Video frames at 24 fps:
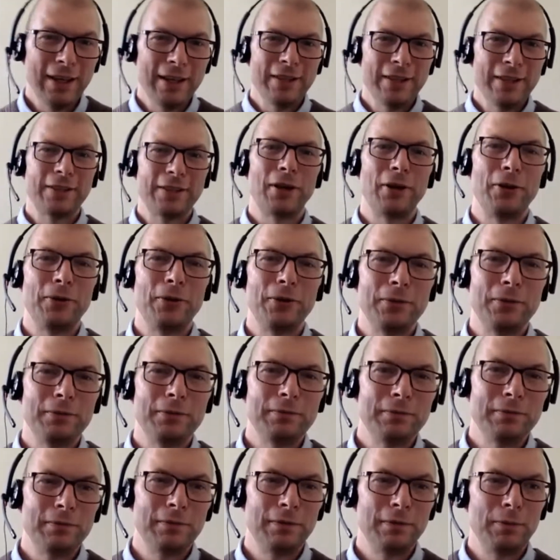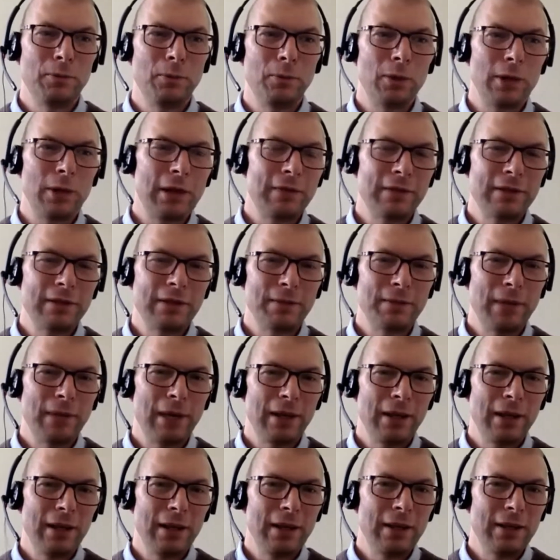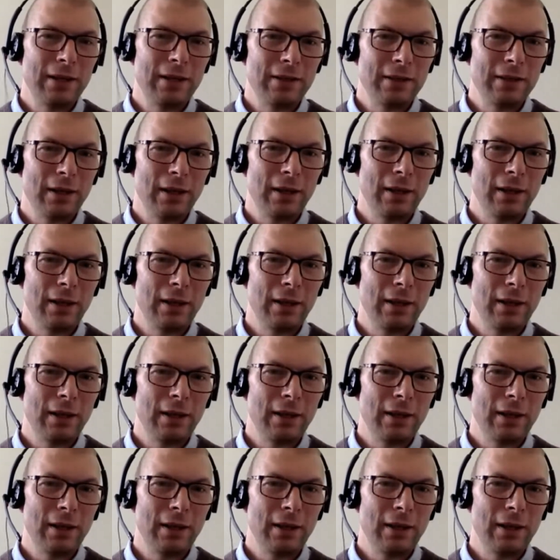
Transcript: So whatever domain it is,